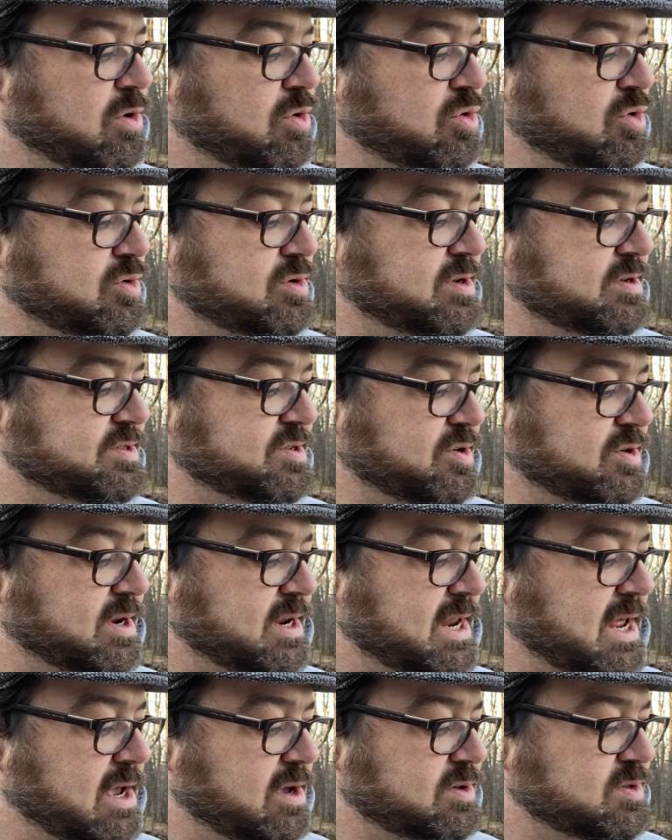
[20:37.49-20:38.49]
old
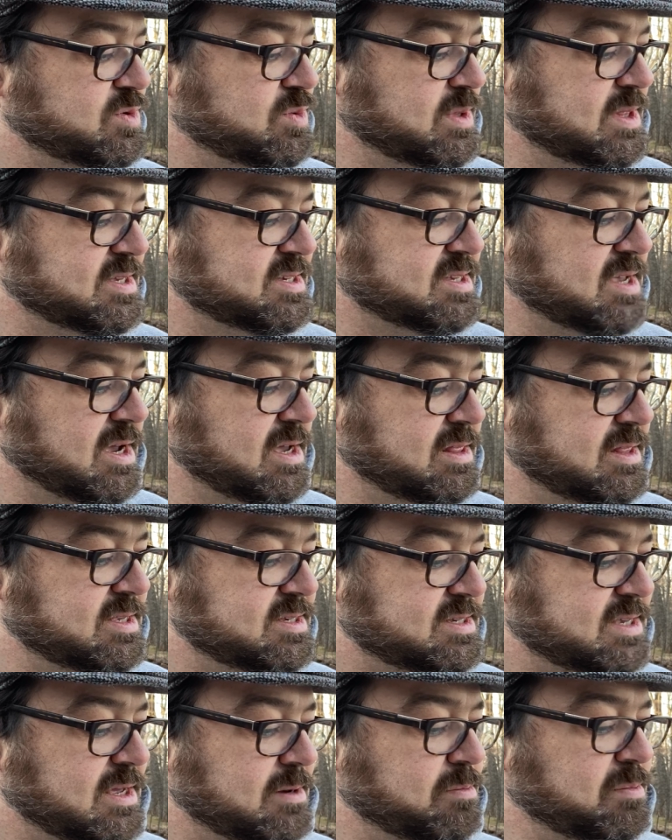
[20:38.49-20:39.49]
deserted house with a sign that
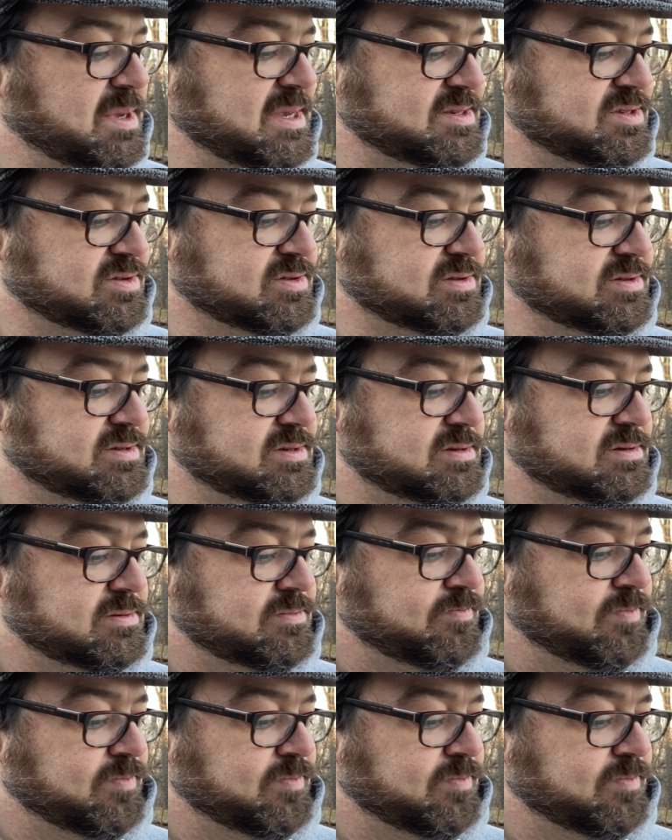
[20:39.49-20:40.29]
said measles,